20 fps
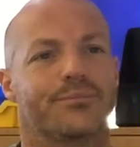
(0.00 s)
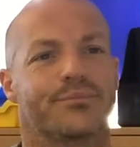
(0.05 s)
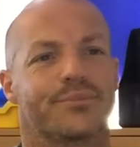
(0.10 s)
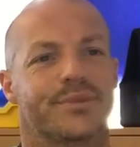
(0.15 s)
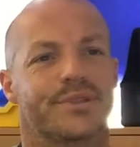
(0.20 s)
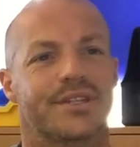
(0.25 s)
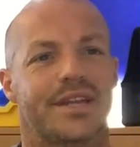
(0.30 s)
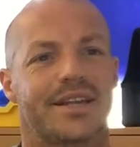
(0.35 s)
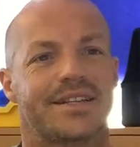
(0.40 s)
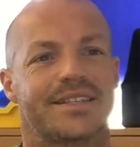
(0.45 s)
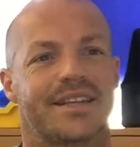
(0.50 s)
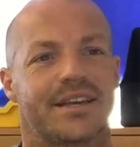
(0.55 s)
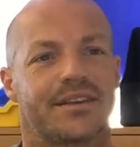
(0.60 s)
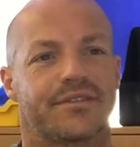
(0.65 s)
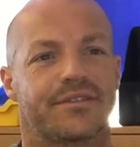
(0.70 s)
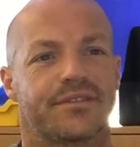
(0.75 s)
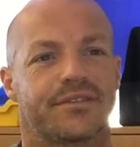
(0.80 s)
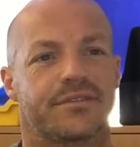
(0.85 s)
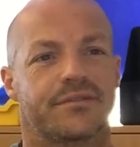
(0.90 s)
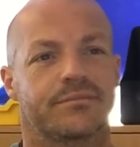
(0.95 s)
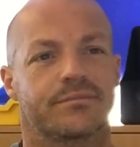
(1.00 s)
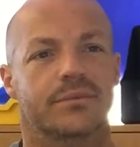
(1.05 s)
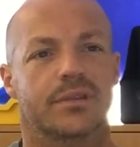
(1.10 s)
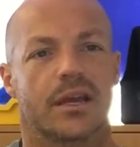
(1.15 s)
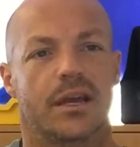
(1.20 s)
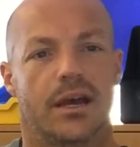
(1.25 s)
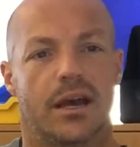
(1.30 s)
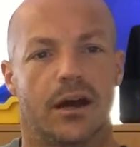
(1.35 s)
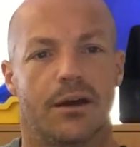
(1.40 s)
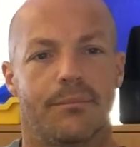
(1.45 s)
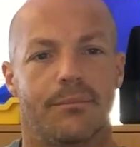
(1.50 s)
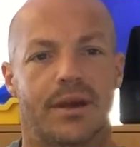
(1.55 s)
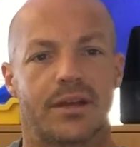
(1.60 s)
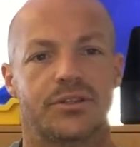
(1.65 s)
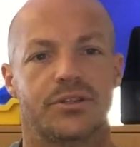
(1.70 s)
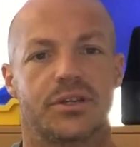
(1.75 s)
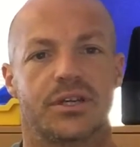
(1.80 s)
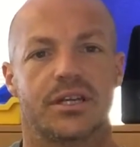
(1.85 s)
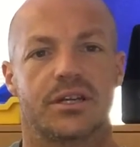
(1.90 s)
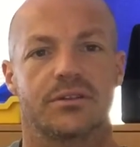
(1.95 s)
Stay safe. Make
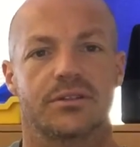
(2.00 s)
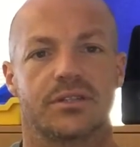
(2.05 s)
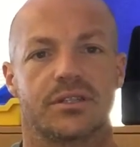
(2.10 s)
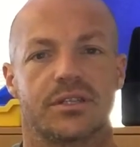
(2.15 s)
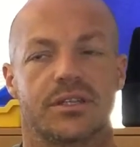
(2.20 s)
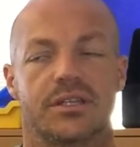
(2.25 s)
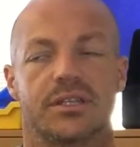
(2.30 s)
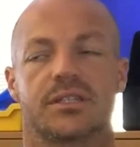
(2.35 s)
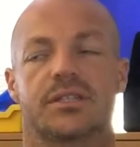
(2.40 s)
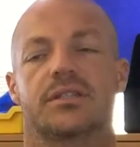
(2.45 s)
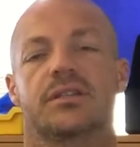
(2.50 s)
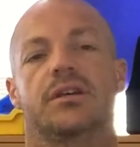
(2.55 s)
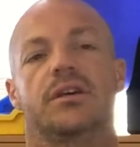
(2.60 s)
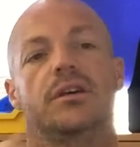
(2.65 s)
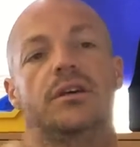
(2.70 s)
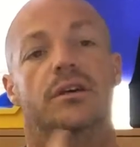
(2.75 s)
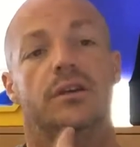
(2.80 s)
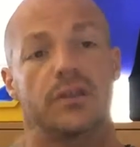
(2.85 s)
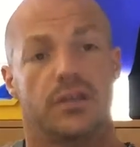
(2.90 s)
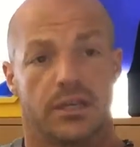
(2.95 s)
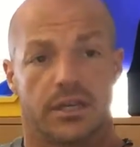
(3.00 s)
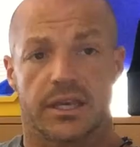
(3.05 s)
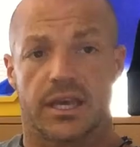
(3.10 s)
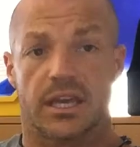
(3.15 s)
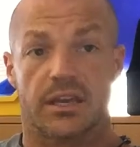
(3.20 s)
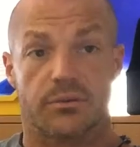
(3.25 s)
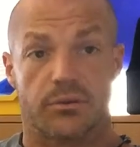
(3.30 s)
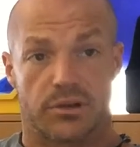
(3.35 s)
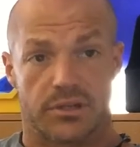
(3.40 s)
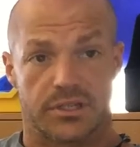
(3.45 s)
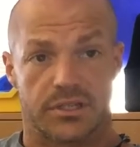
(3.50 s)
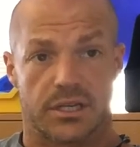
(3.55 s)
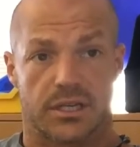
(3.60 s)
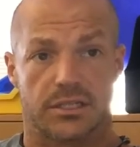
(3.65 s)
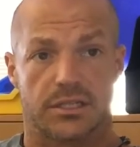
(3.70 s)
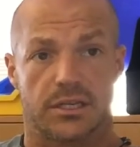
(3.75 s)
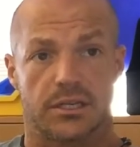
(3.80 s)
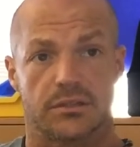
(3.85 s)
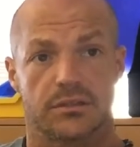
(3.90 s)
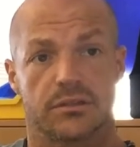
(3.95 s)
sure you get onto this, get your Rockstar
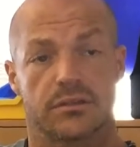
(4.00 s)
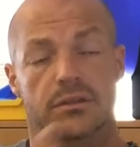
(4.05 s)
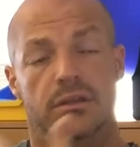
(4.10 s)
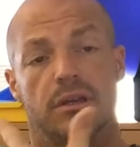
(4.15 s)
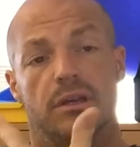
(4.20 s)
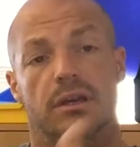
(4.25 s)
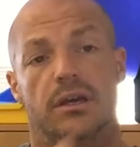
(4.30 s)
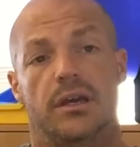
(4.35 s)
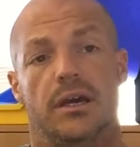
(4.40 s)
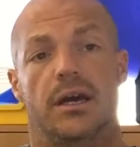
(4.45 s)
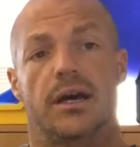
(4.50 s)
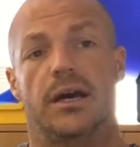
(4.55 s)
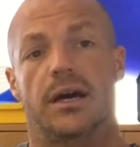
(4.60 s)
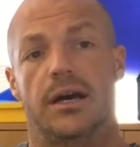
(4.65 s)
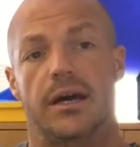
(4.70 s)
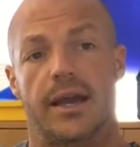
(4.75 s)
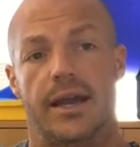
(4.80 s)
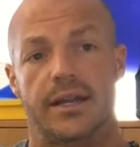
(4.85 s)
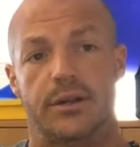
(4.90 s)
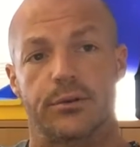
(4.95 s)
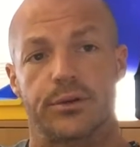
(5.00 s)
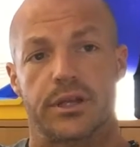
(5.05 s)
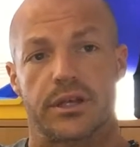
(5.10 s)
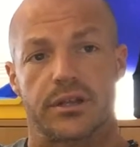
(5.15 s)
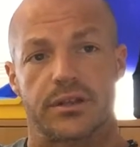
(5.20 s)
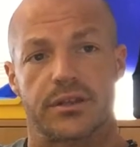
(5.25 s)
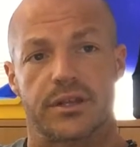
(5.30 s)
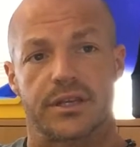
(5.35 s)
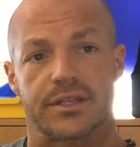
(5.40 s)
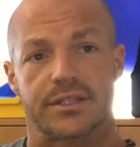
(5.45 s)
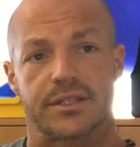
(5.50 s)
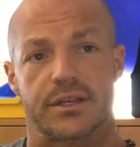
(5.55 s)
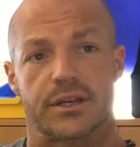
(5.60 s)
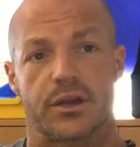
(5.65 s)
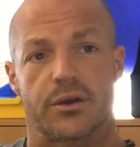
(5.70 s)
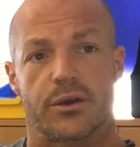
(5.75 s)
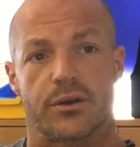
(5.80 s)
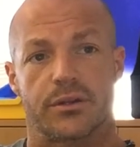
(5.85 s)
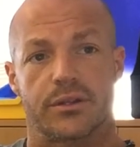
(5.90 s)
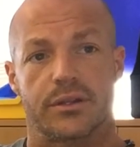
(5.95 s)
done, and all the other things that are
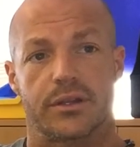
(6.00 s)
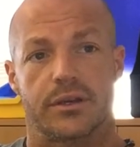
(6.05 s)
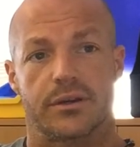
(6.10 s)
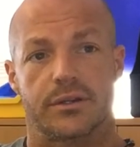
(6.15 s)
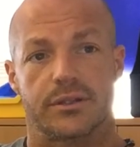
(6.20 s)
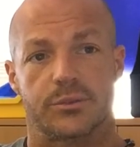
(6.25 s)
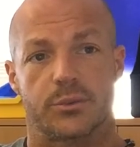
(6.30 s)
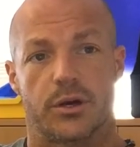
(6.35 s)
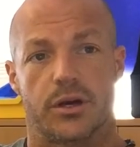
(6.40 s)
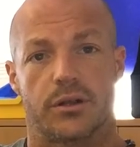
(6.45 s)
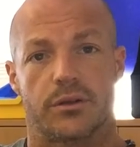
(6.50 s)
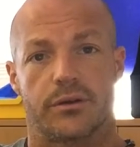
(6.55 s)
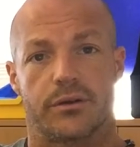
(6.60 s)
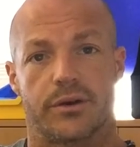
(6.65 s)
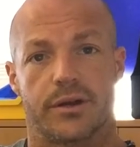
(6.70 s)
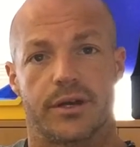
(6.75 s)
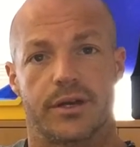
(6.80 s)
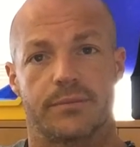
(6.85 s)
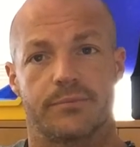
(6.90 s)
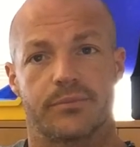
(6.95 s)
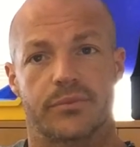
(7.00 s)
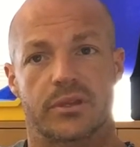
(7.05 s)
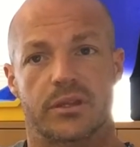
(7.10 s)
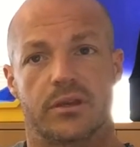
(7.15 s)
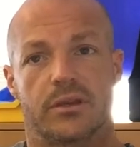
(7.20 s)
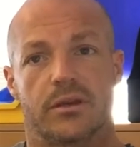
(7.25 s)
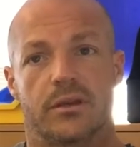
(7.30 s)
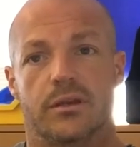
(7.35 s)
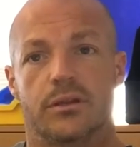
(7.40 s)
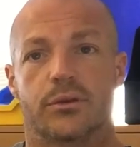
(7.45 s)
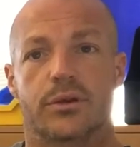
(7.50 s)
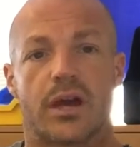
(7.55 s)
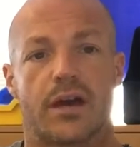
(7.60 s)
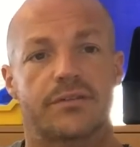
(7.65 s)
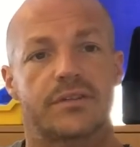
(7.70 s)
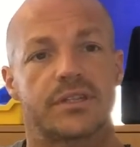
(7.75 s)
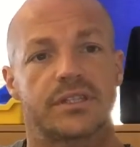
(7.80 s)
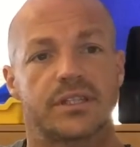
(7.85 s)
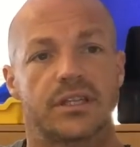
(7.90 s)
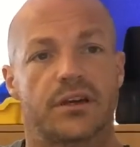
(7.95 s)
going on there as well. All right? Look
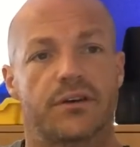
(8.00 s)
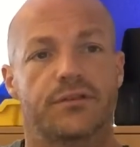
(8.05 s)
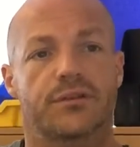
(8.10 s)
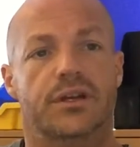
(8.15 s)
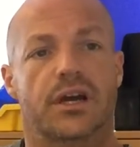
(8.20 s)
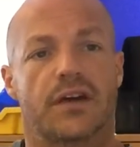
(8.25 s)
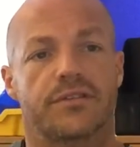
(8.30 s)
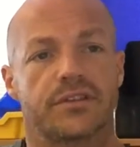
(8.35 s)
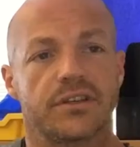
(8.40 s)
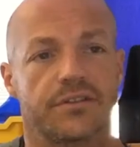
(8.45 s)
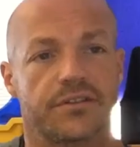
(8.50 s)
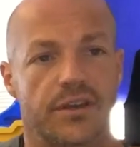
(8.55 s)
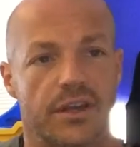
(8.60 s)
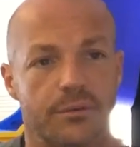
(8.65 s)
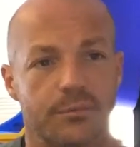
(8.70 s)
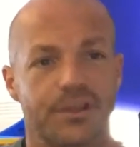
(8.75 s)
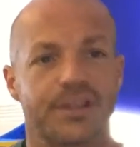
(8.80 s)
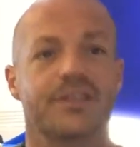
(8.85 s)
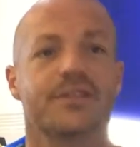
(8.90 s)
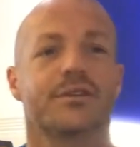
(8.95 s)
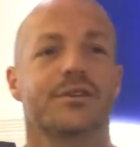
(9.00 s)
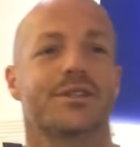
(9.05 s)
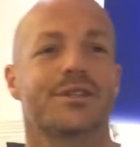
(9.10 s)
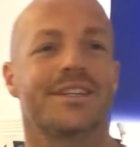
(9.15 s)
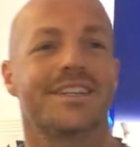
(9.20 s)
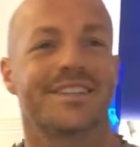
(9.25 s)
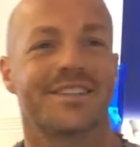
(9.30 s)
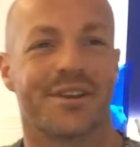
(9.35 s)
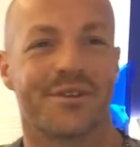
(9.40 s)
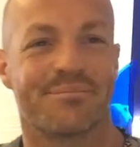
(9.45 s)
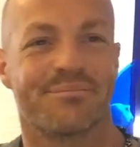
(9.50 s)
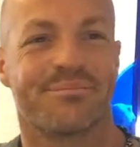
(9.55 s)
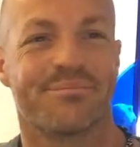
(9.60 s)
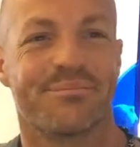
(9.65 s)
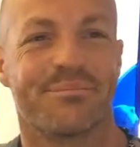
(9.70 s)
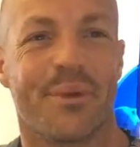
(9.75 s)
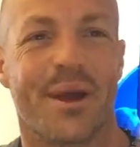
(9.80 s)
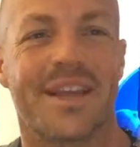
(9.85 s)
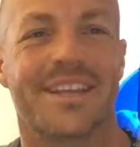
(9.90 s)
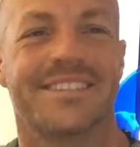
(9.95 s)
after yourself, look after your family. We'll see you soon.
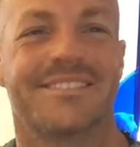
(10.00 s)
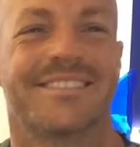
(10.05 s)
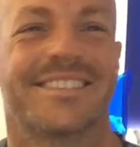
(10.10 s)
Bye.